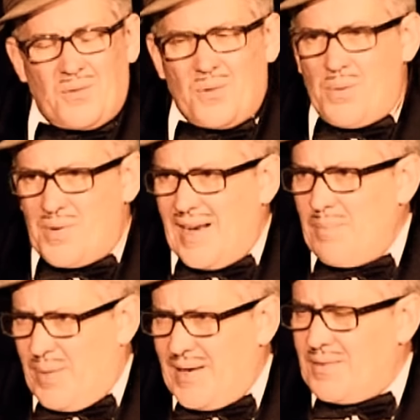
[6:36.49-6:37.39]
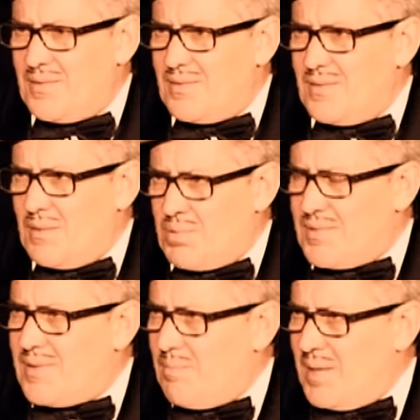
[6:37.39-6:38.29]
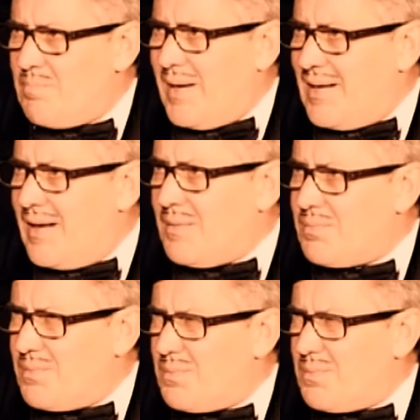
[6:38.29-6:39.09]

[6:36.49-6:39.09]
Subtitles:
was limping badly